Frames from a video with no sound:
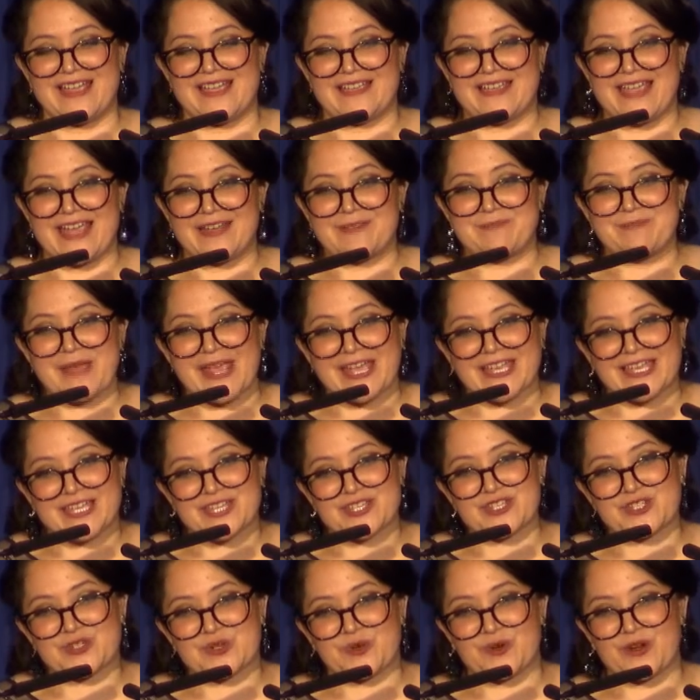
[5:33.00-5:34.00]
and making
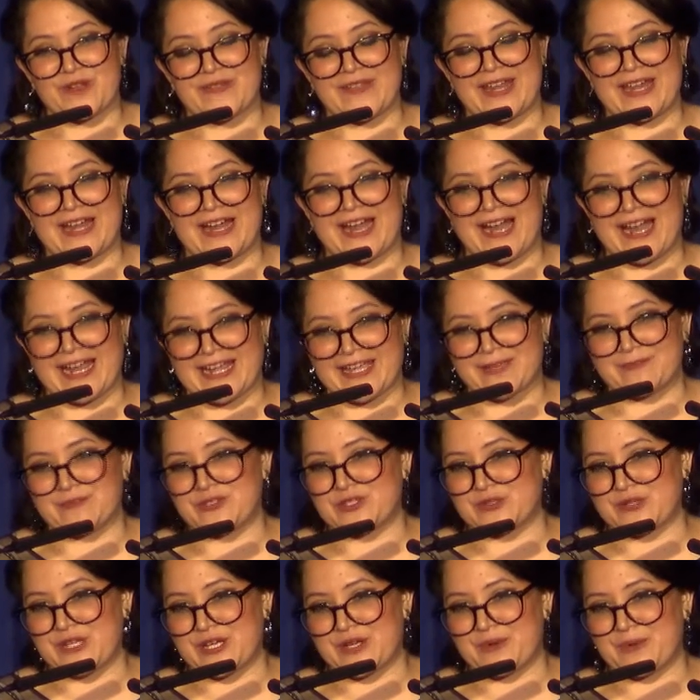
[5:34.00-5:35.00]
sure that I am
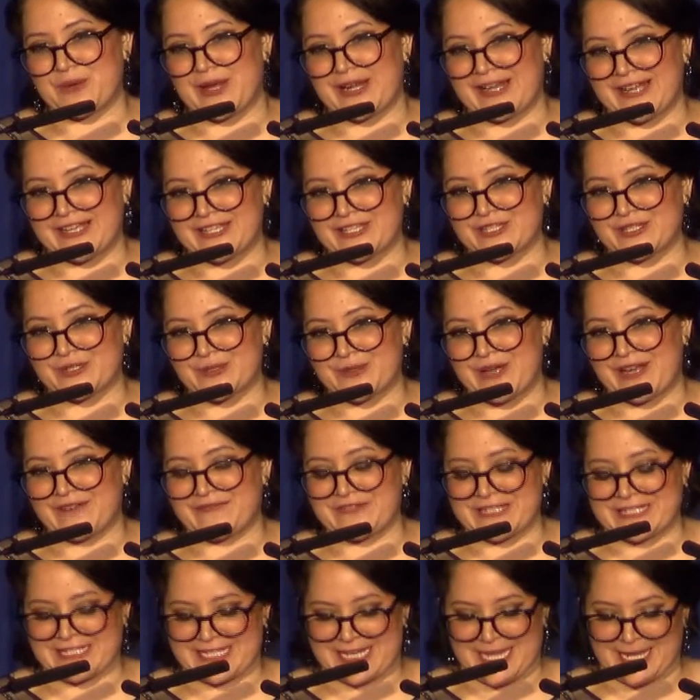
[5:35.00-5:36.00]
doing what I do every
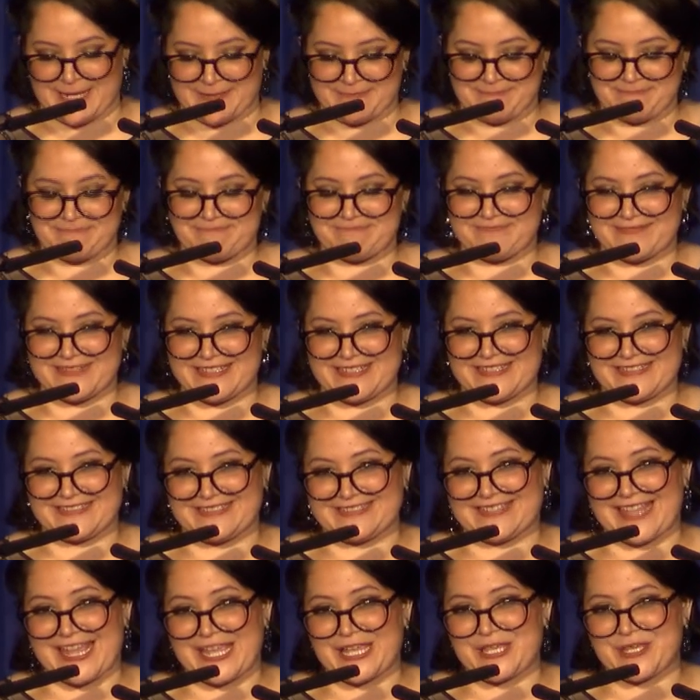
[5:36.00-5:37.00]
day.
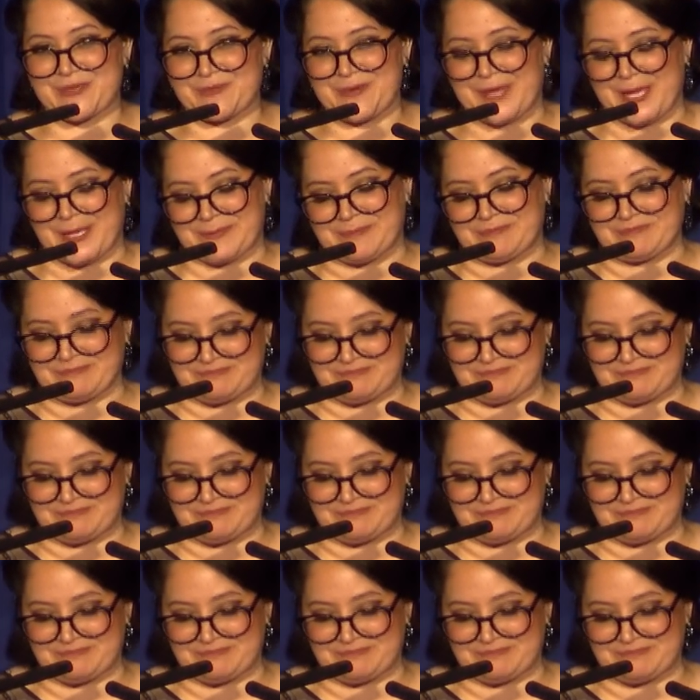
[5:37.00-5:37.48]
Thank you, babe.